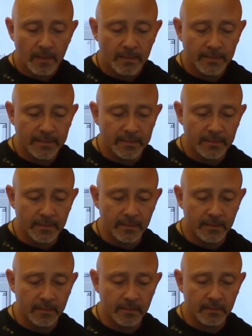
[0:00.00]
And
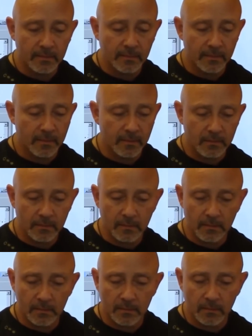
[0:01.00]
then,
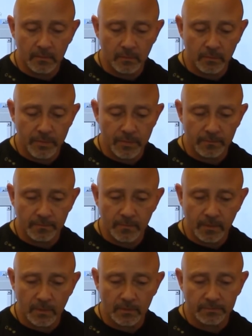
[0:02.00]
oops,
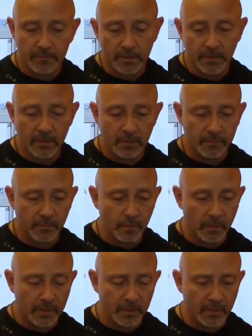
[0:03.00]
no, there you go, full
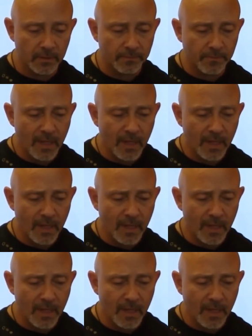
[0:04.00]
loading done.